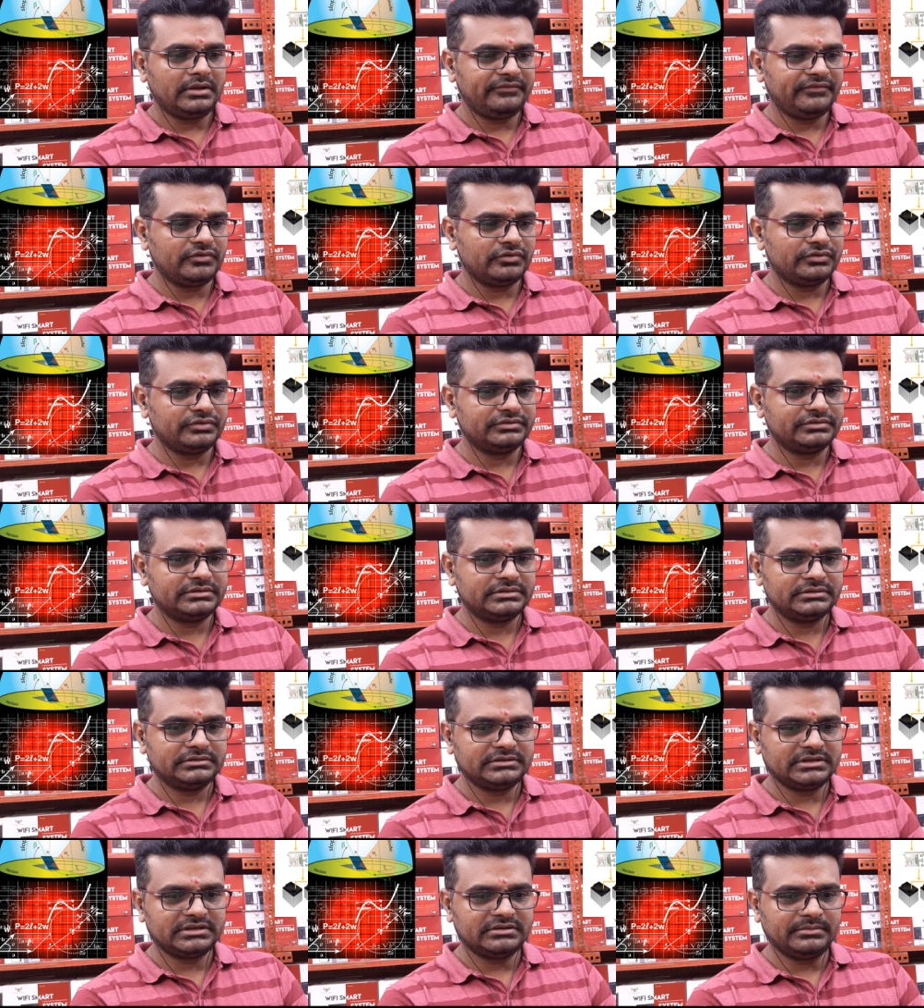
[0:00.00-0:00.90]
Of
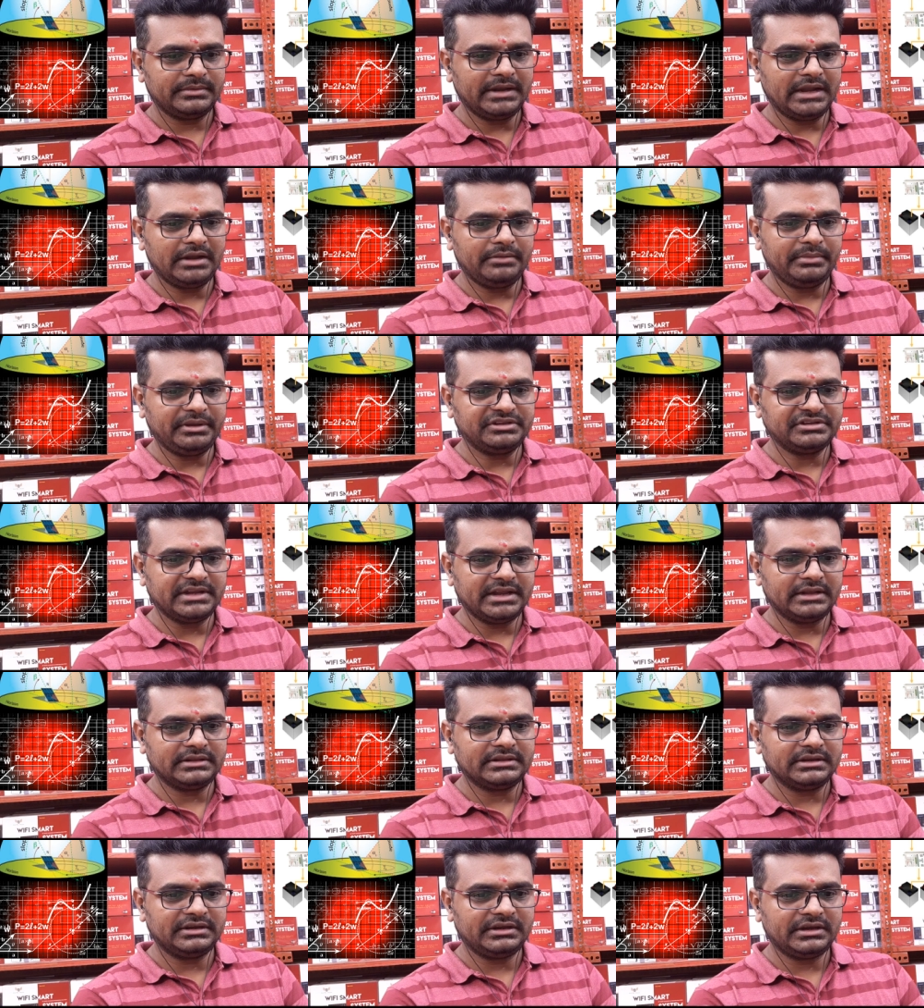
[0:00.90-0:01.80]
course, just let me
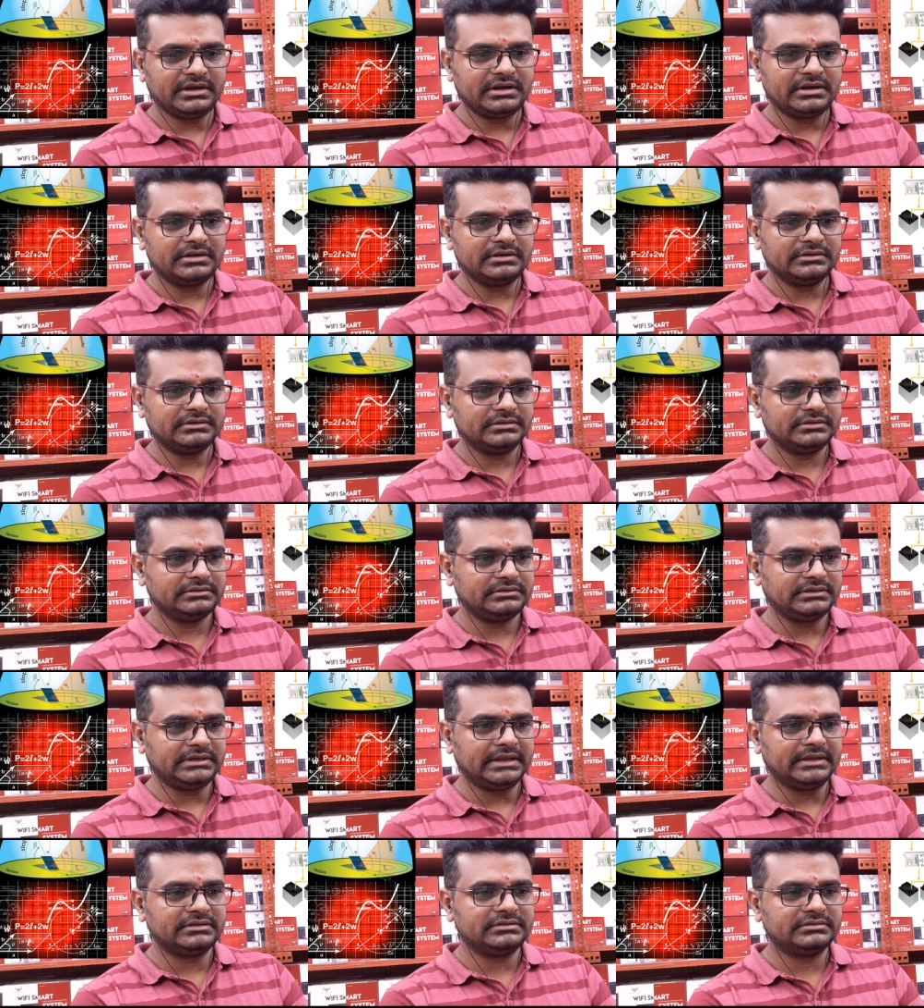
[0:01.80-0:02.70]
check here.
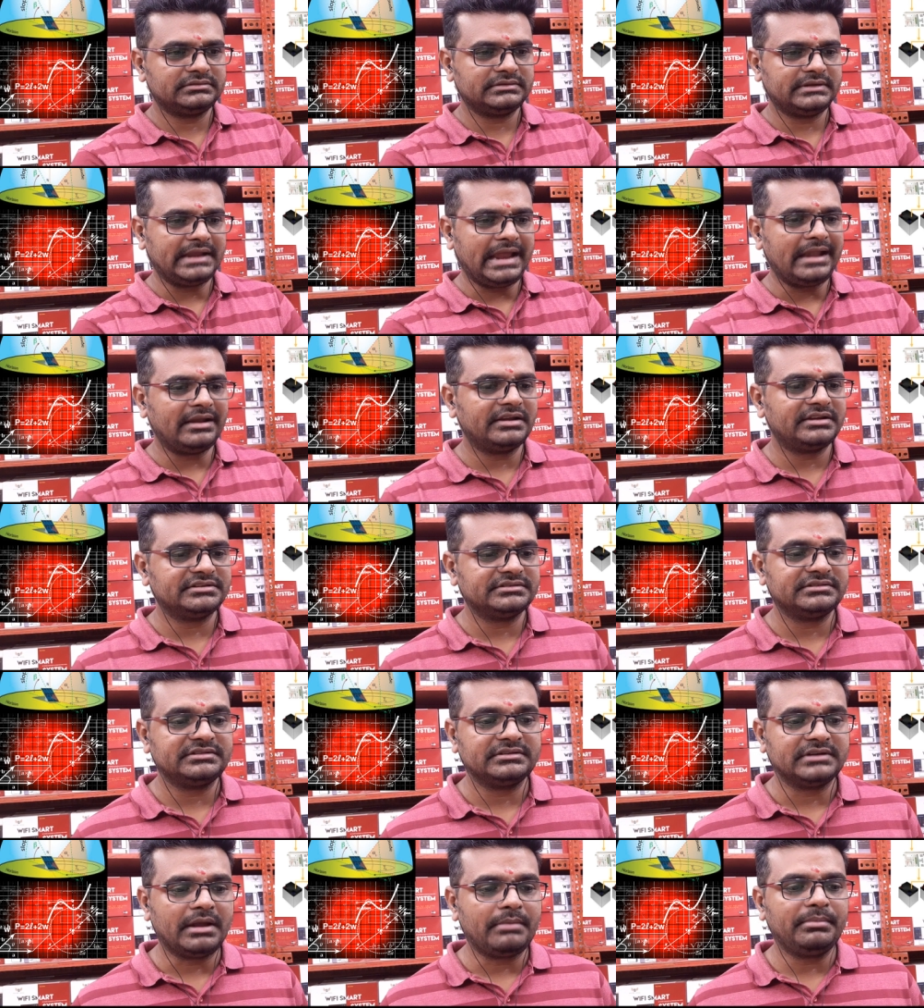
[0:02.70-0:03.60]
Yes,
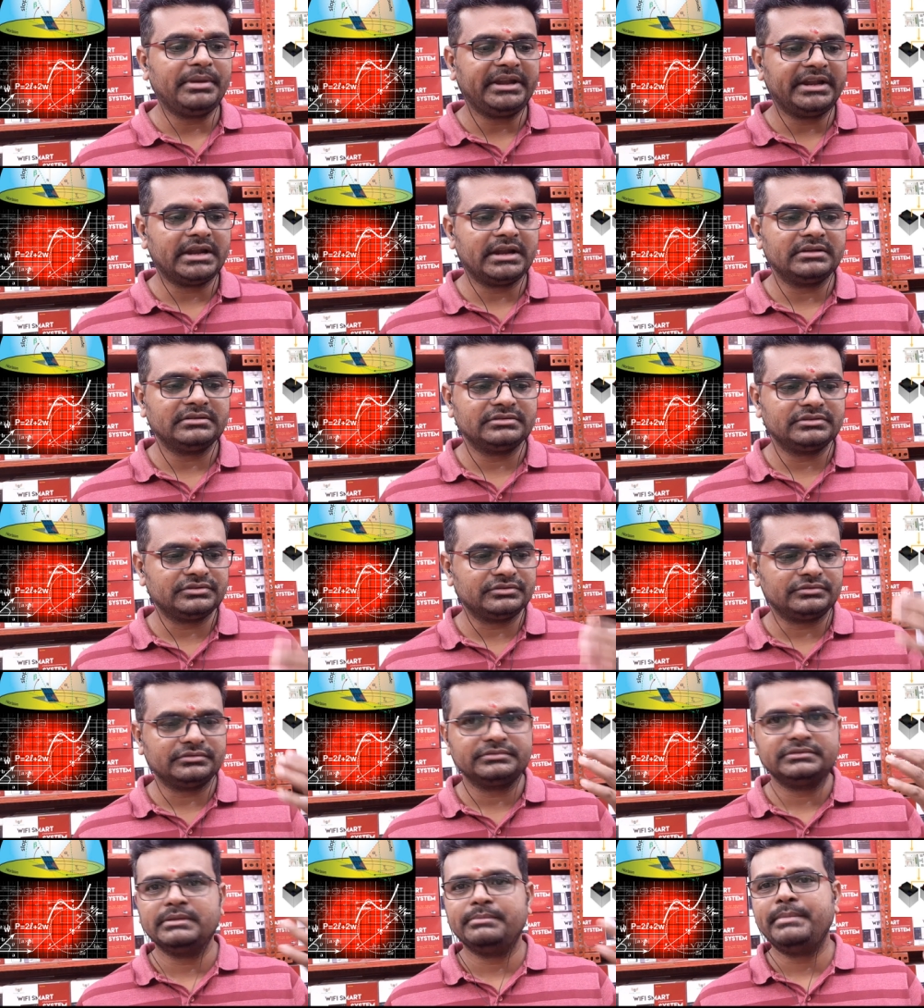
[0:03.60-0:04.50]
calculations completed.
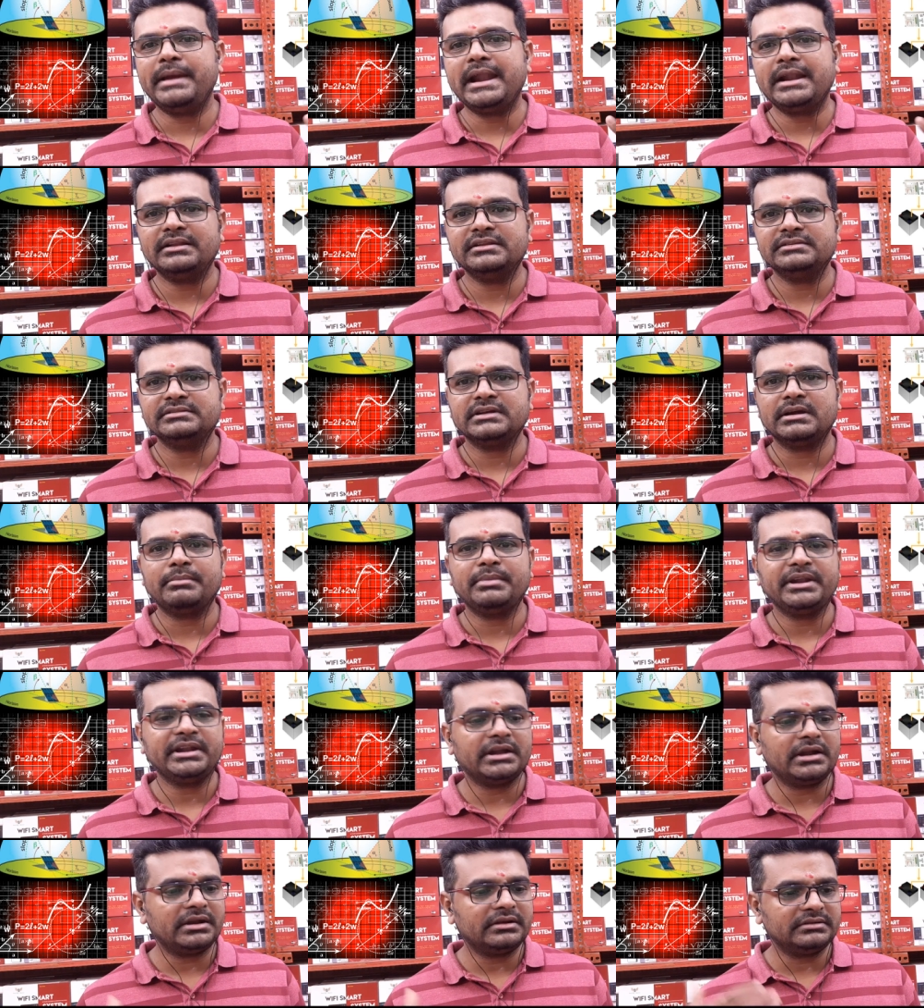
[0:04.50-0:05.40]
So the panel is
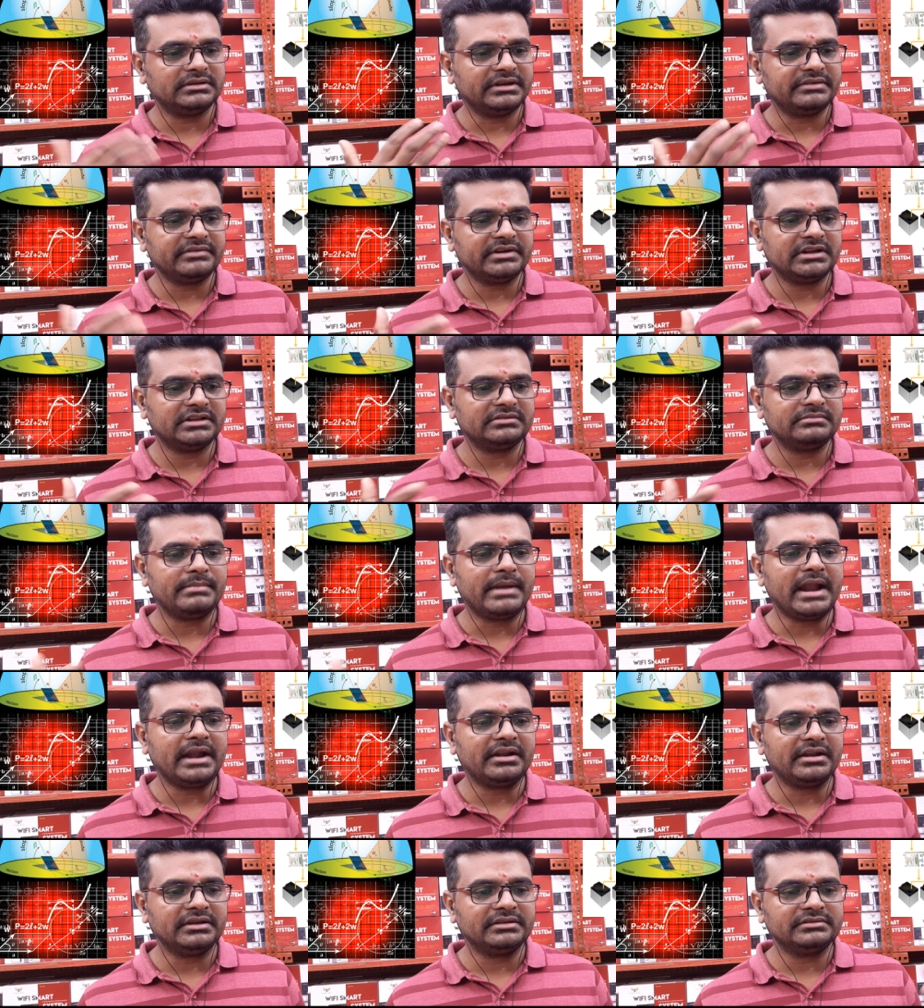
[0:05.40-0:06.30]
completed, inverters,
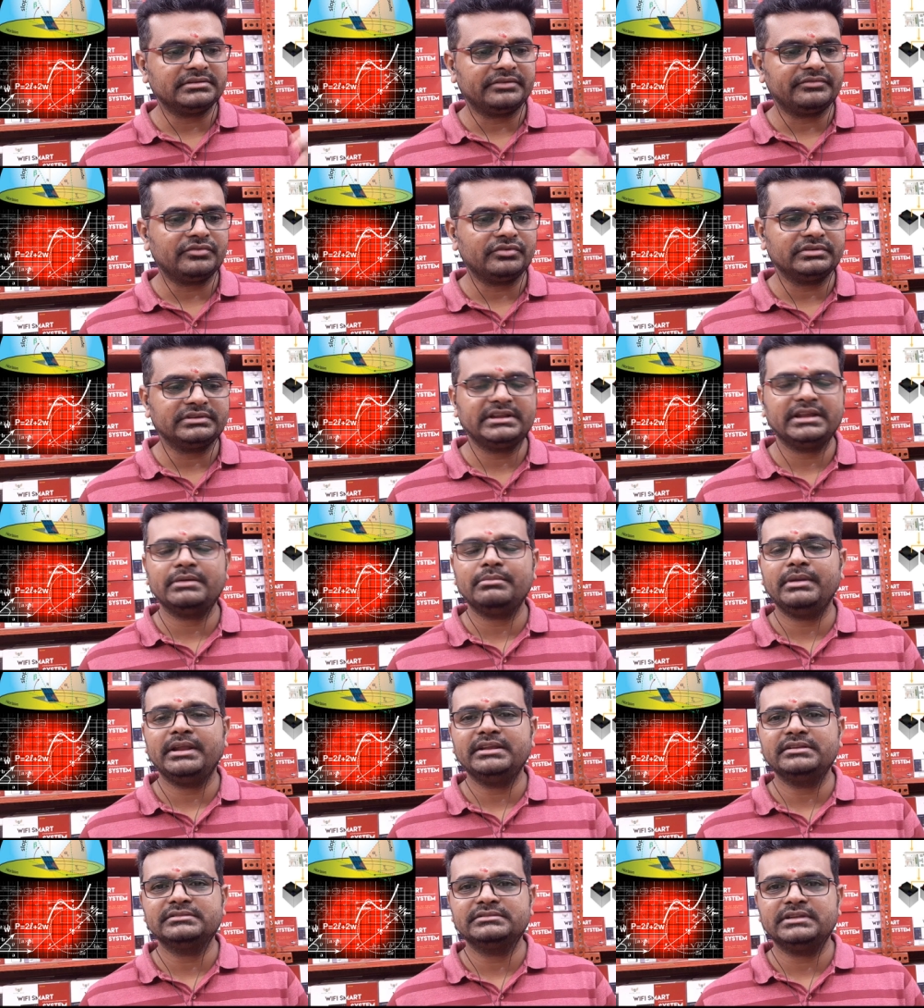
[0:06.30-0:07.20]
batteries, of course
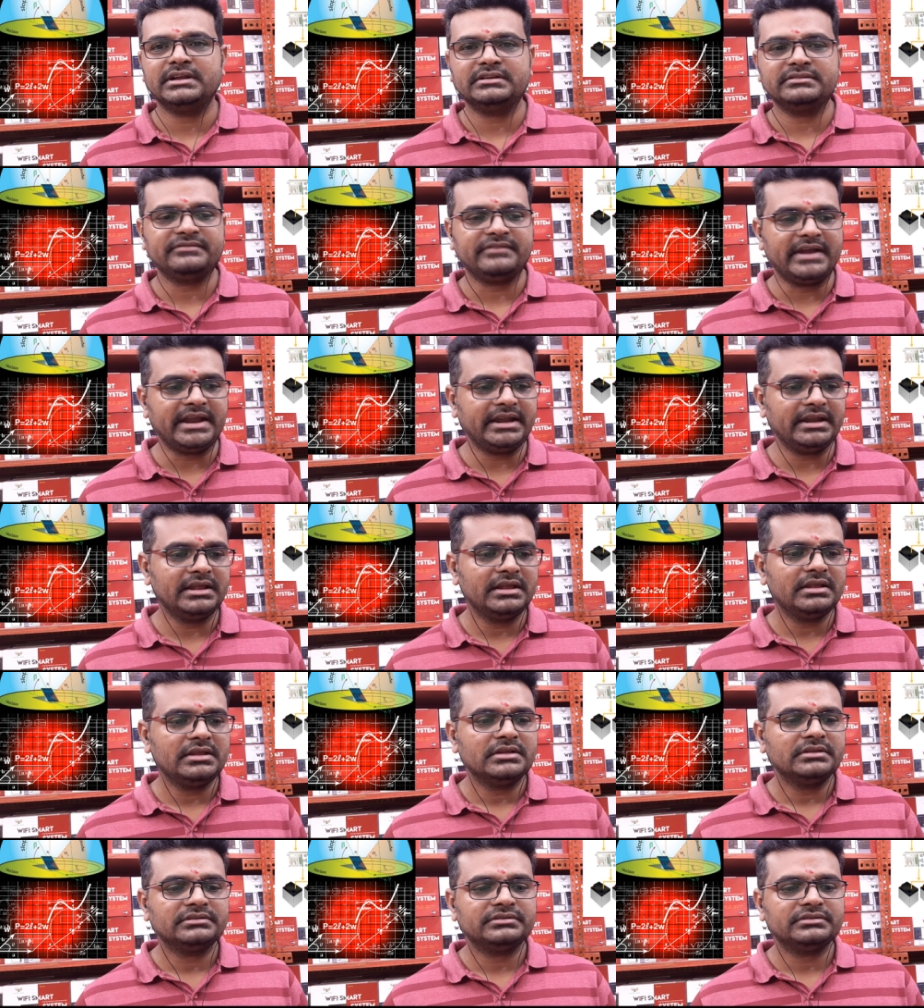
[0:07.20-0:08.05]
cablings, that's fine.